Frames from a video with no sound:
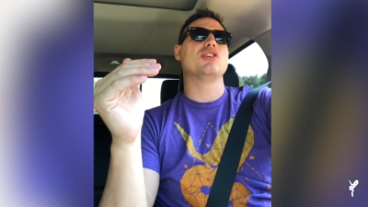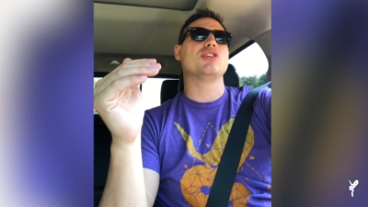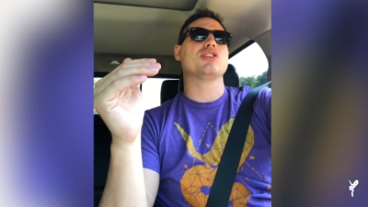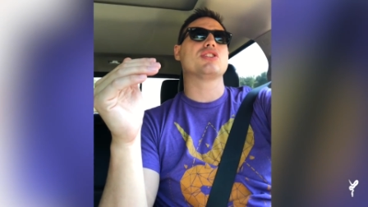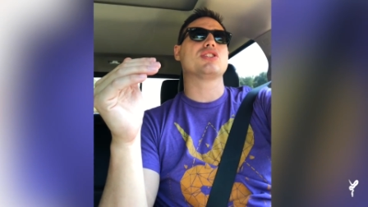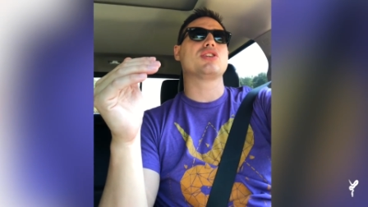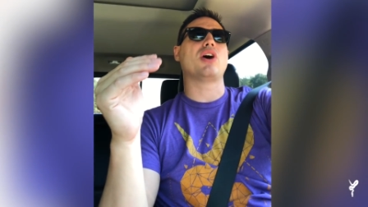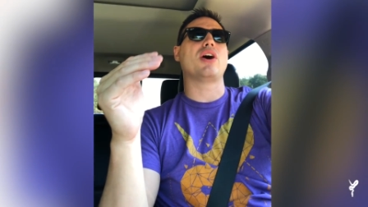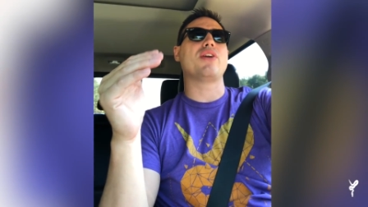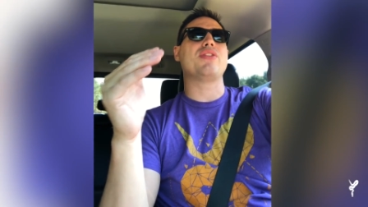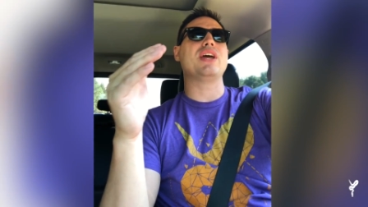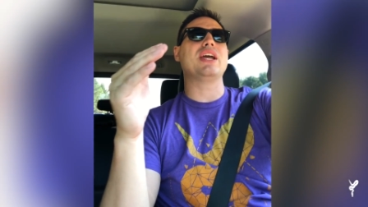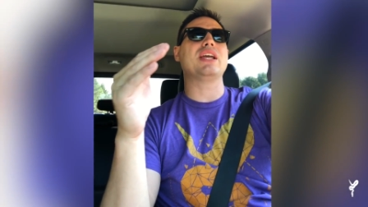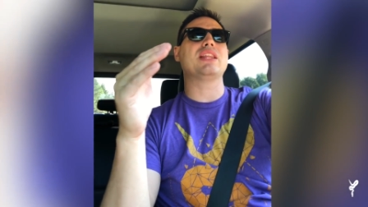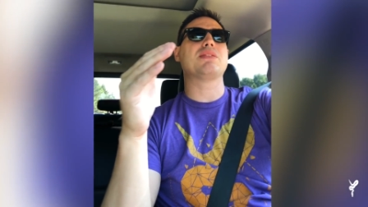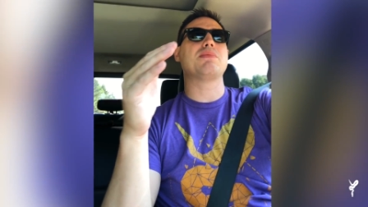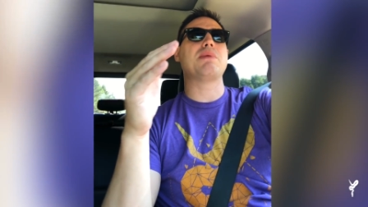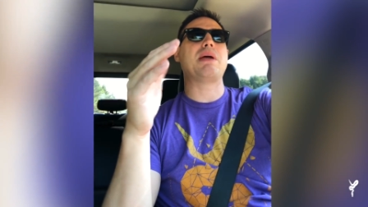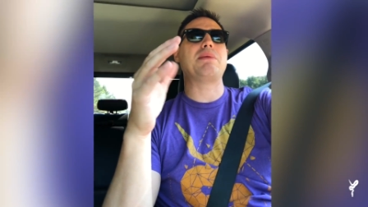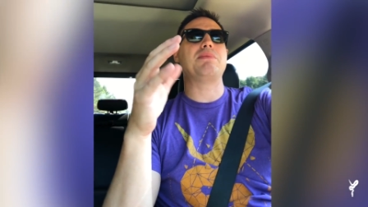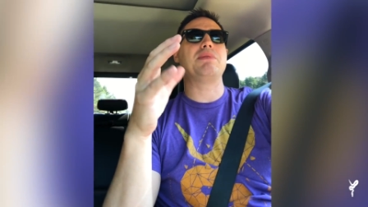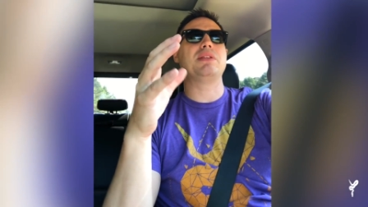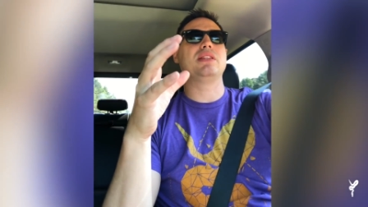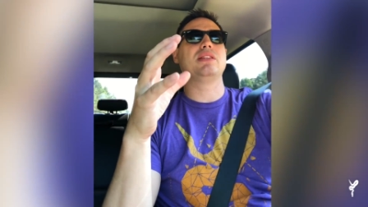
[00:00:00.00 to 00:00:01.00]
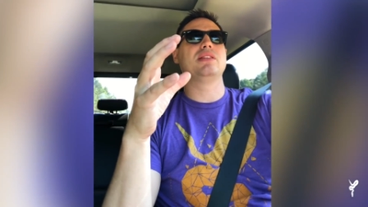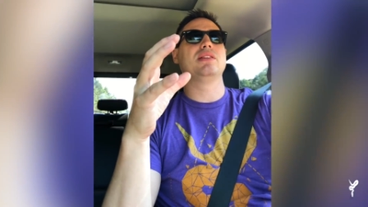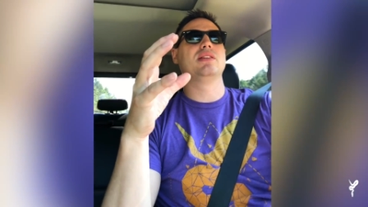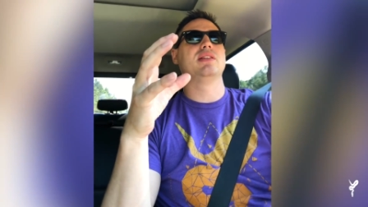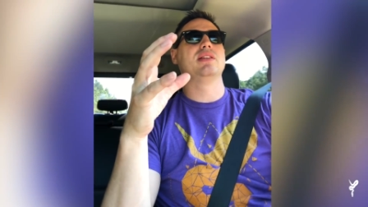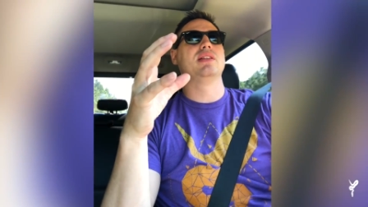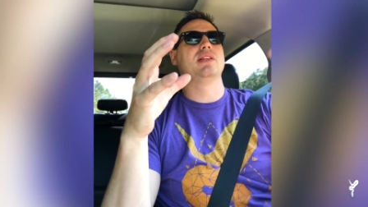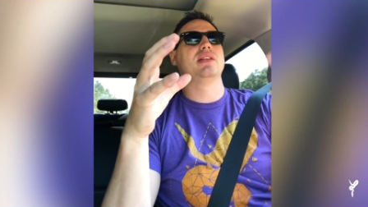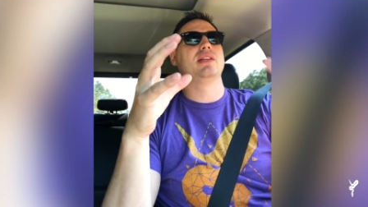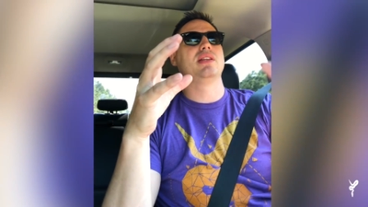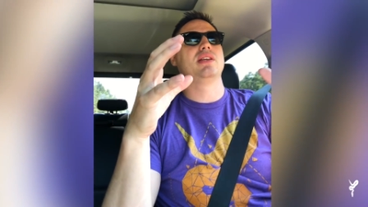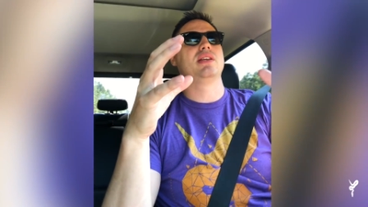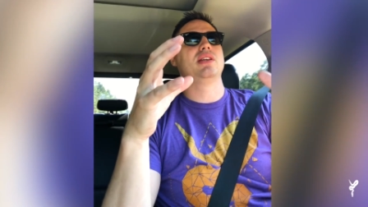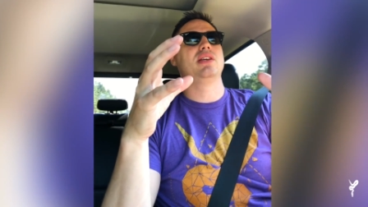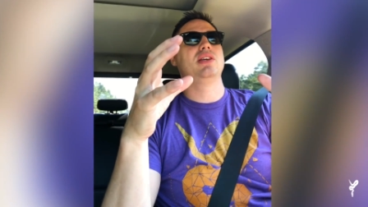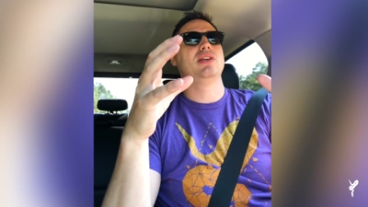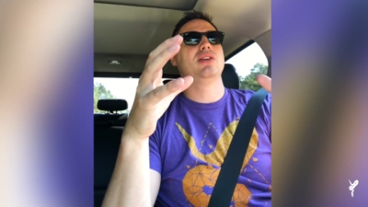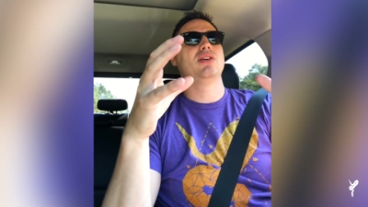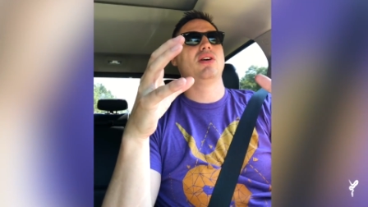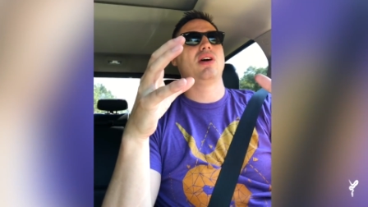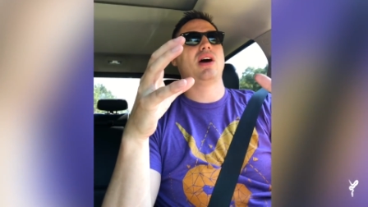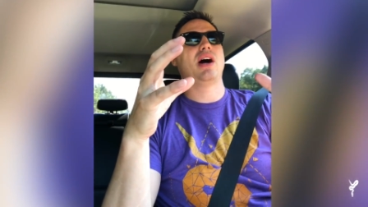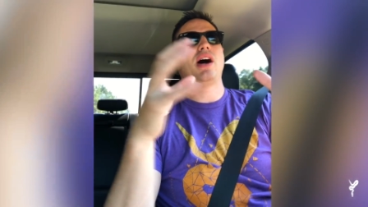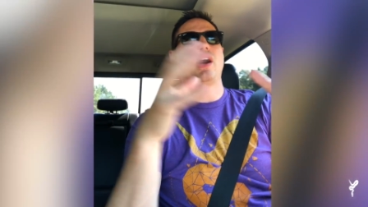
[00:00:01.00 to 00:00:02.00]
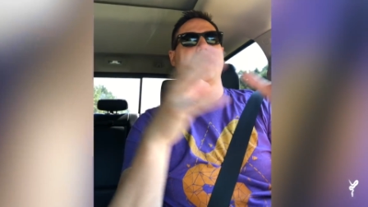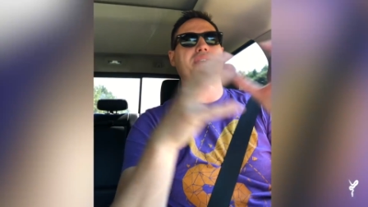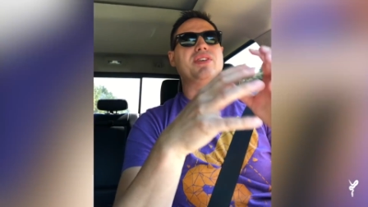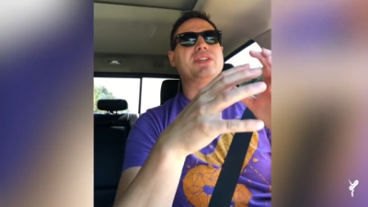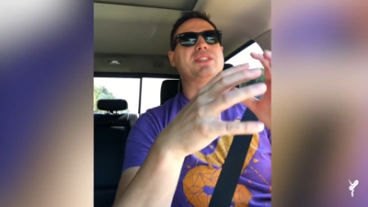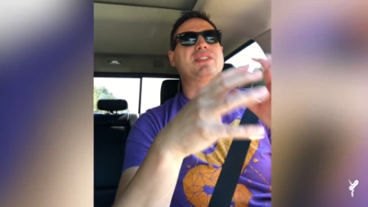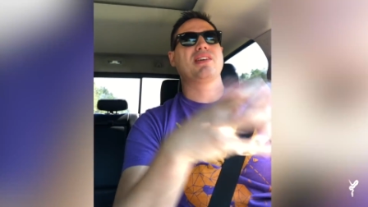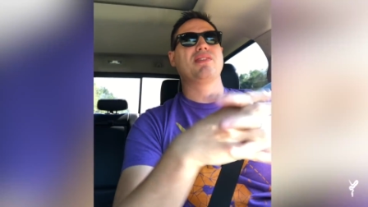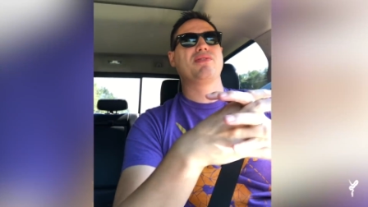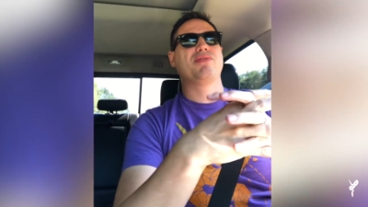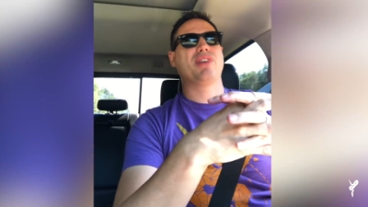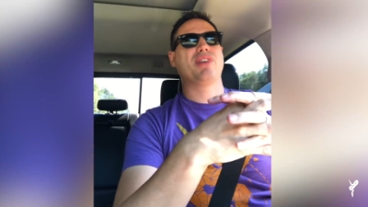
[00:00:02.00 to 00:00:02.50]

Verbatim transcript: So I think maybe, you know, obviously